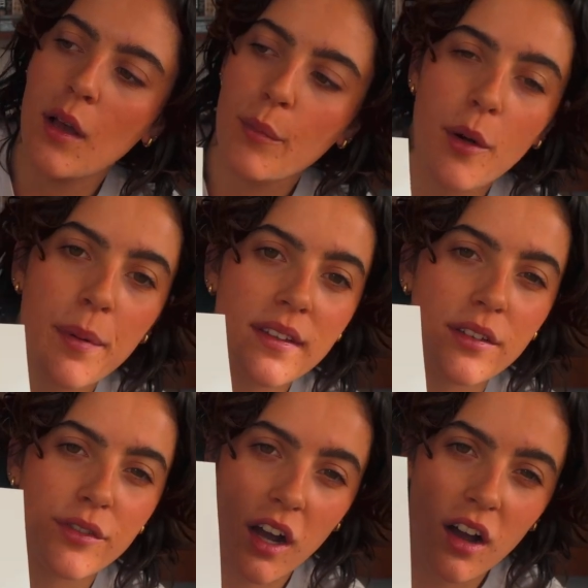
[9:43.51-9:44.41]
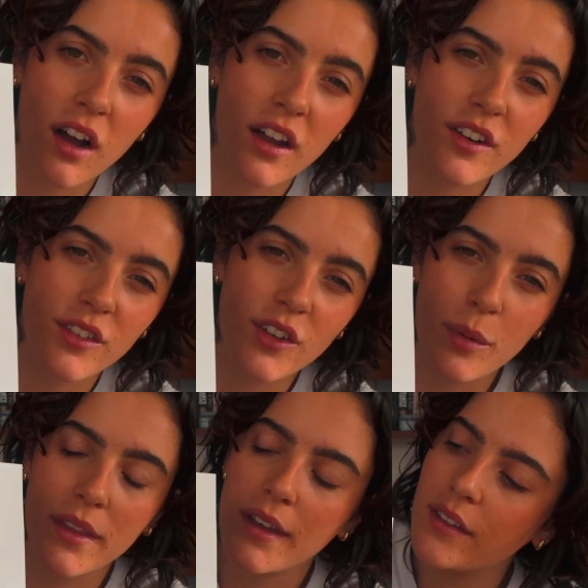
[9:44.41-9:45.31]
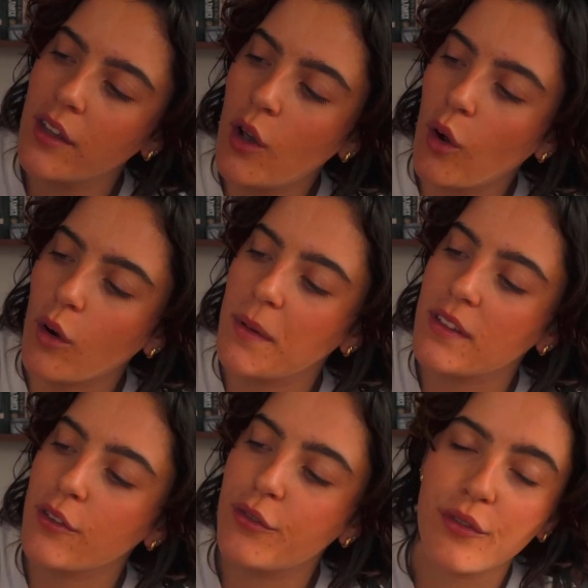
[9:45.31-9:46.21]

put a piece of card on top of this or a piece of